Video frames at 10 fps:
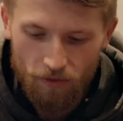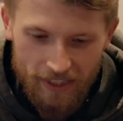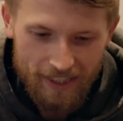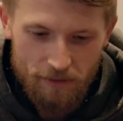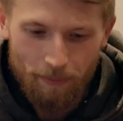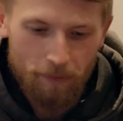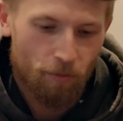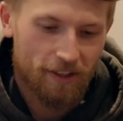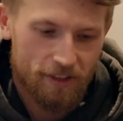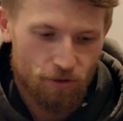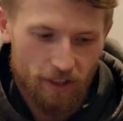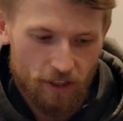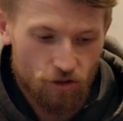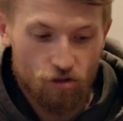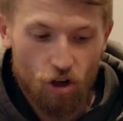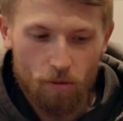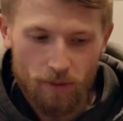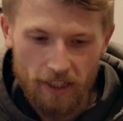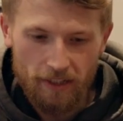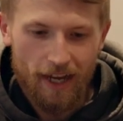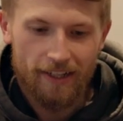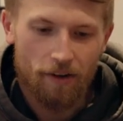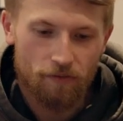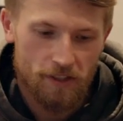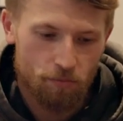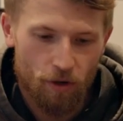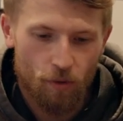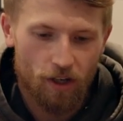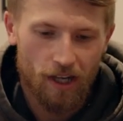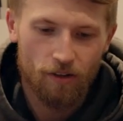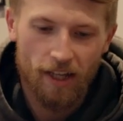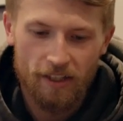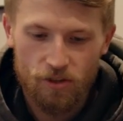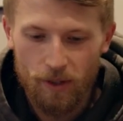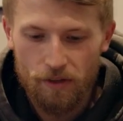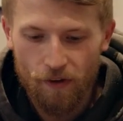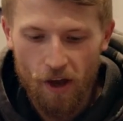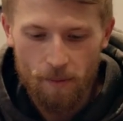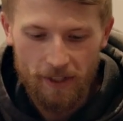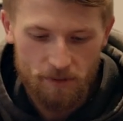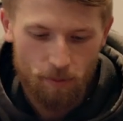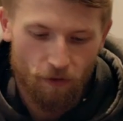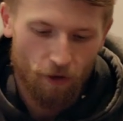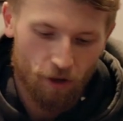this is bad practice really, because normally I'd have this pre-workout like 20-30 minutes before I